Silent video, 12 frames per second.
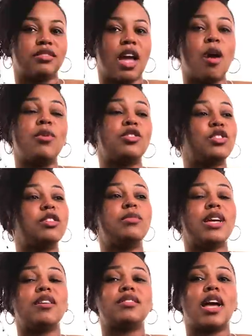I want you to
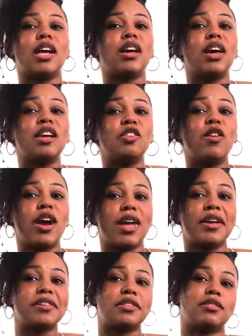be outside cutting
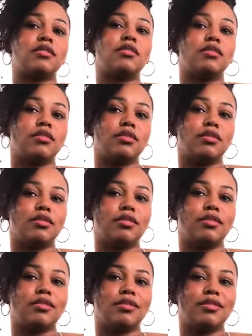grass.
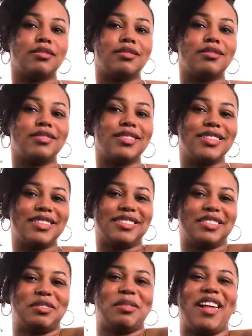
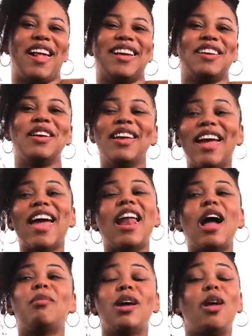And
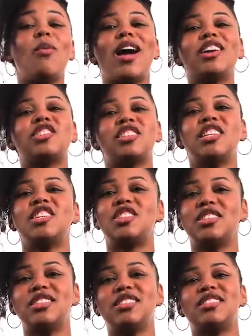I'm going to wash
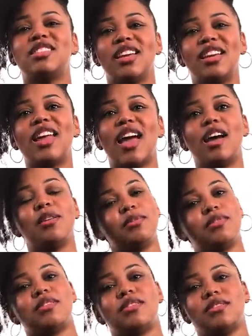dishes in the
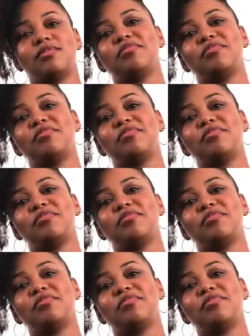house.